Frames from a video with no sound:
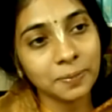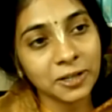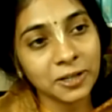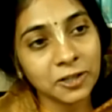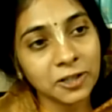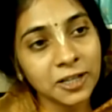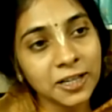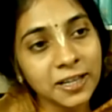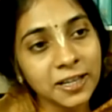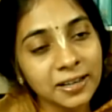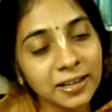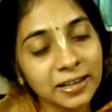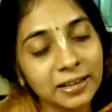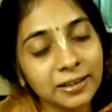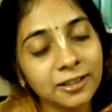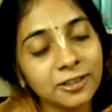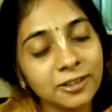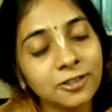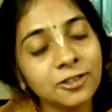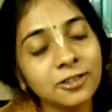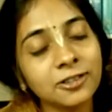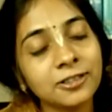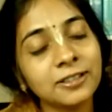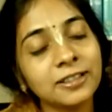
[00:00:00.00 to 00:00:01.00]
But he
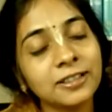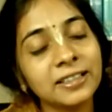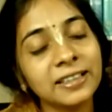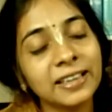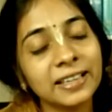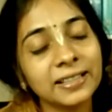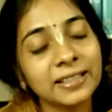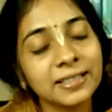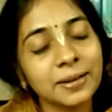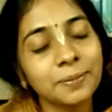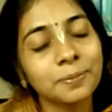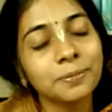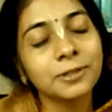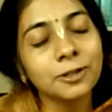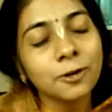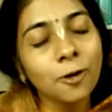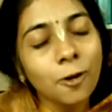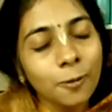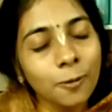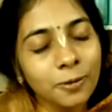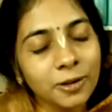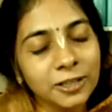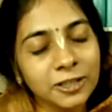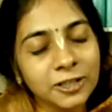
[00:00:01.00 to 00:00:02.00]
continuously gets
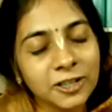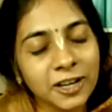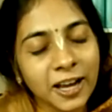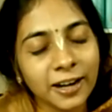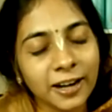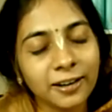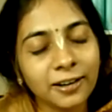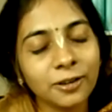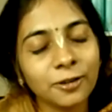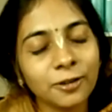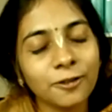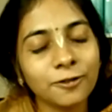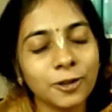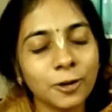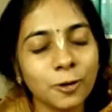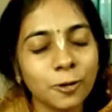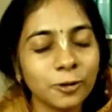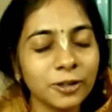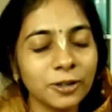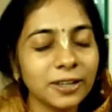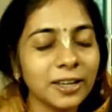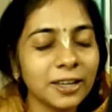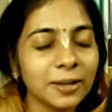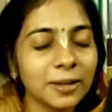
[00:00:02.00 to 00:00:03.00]
absorbed in chanting of the
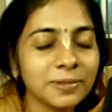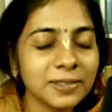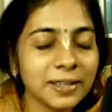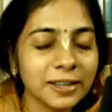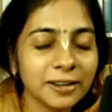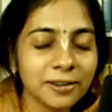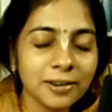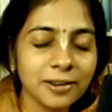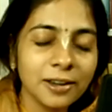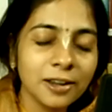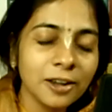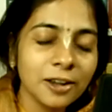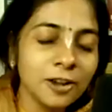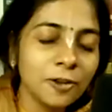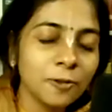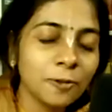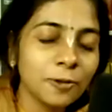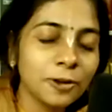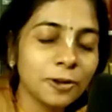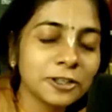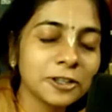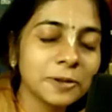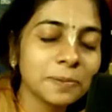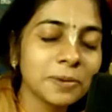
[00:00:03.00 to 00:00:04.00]
holy names and
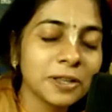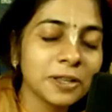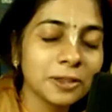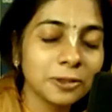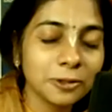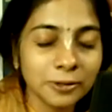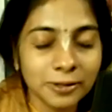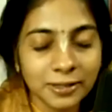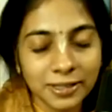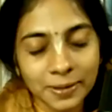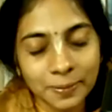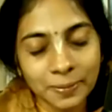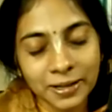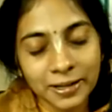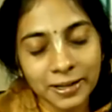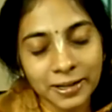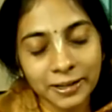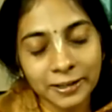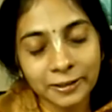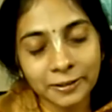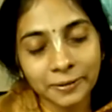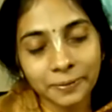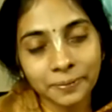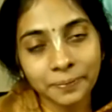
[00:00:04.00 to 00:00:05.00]
worshipping Tulasi
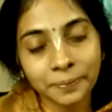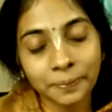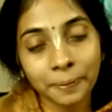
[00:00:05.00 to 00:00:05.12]
Maharani.